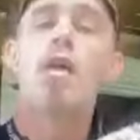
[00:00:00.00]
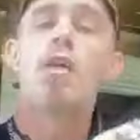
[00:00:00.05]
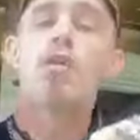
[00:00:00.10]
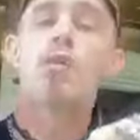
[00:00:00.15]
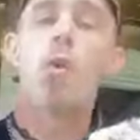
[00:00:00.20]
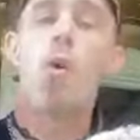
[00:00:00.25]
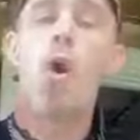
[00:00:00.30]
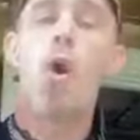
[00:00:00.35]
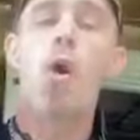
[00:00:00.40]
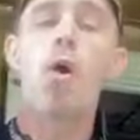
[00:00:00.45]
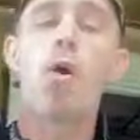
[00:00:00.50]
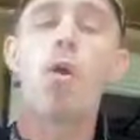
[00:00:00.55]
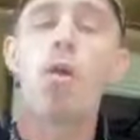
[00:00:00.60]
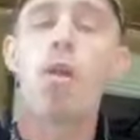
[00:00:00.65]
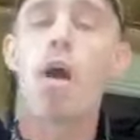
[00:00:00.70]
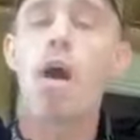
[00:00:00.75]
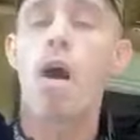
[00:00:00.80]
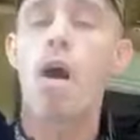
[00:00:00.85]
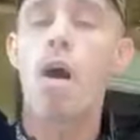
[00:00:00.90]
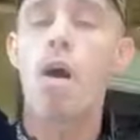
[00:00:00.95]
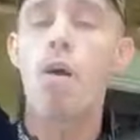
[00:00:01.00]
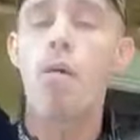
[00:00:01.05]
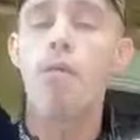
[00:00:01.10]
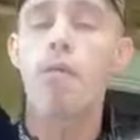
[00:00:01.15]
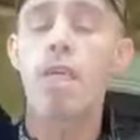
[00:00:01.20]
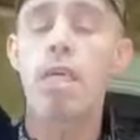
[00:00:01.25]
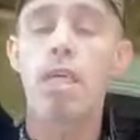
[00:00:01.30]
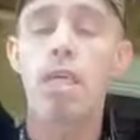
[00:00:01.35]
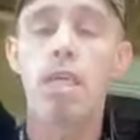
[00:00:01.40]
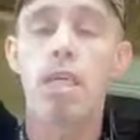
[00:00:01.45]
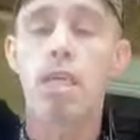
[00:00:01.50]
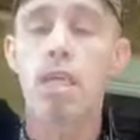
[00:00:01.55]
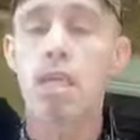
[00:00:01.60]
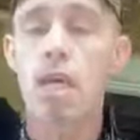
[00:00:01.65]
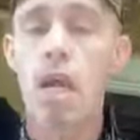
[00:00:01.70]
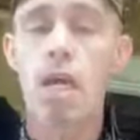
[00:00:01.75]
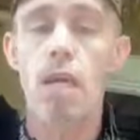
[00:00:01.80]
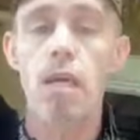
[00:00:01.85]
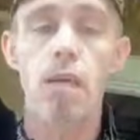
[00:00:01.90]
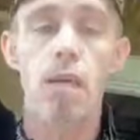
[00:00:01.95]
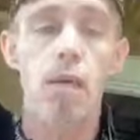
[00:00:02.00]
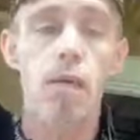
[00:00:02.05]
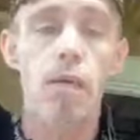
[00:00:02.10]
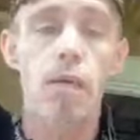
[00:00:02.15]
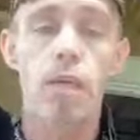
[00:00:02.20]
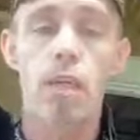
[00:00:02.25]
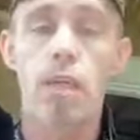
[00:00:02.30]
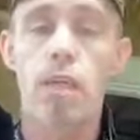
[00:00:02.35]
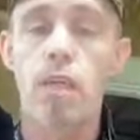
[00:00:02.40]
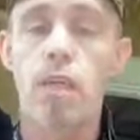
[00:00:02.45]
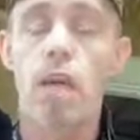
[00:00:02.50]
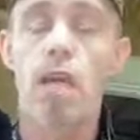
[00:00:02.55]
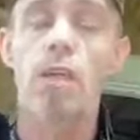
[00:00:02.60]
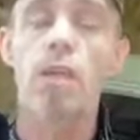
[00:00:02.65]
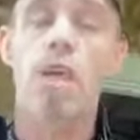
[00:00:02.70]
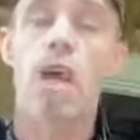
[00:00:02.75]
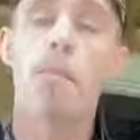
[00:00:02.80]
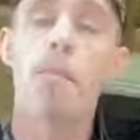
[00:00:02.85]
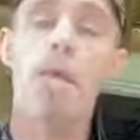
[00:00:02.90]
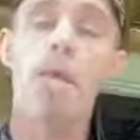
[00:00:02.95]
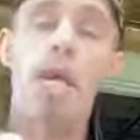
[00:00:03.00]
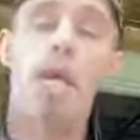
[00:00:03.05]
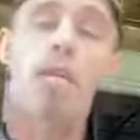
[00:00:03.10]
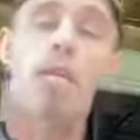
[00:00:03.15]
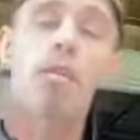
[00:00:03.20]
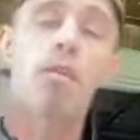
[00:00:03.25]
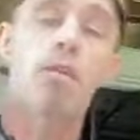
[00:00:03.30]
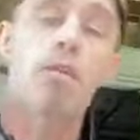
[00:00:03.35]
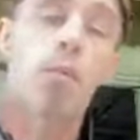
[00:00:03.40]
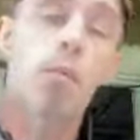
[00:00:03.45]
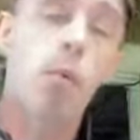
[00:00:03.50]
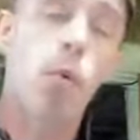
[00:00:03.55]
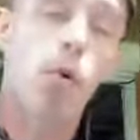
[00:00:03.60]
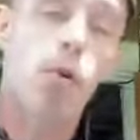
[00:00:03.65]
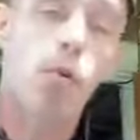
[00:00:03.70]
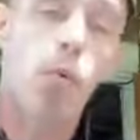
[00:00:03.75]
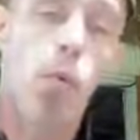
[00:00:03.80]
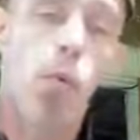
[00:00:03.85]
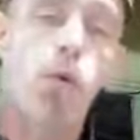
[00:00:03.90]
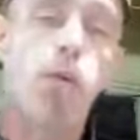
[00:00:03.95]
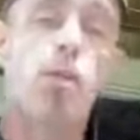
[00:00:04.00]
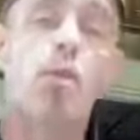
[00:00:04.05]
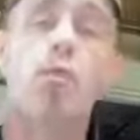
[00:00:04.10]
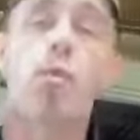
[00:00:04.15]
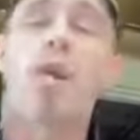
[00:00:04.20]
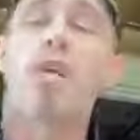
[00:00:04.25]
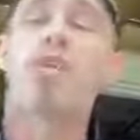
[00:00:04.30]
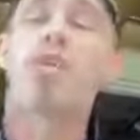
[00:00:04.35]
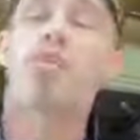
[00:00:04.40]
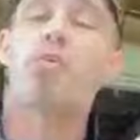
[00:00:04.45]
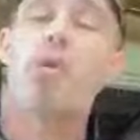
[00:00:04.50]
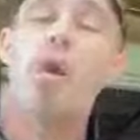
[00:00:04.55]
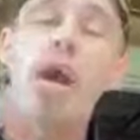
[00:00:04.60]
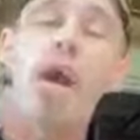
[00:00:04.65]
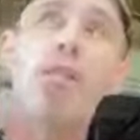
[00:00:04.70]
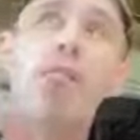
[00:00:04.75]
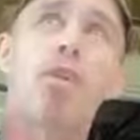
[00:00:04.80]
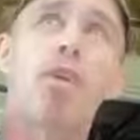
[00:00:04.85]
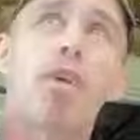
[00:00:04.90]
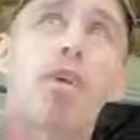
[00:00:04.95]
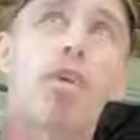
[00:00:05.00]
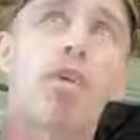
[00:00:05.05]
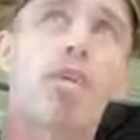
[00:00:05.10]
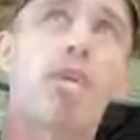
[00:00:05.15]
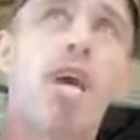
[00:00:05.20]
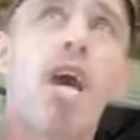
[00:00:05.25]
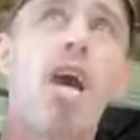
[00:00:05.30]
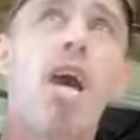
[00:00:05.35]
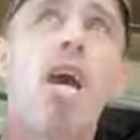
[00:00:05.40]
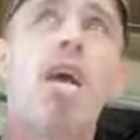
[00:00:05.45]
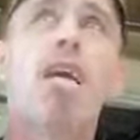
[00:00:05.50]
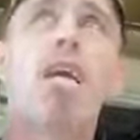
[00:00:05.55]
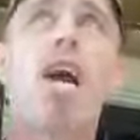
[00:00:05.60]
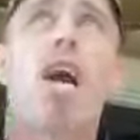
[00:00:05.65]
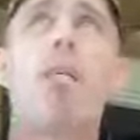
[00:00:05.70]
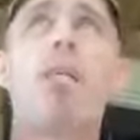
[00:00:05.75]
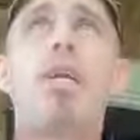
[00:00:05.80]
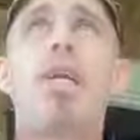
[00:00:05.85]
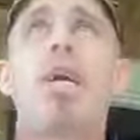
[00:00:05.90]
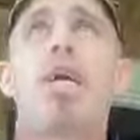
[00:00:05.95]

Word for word: So all of these sailors and such coming into the port of New Orleans, as well as travelers coming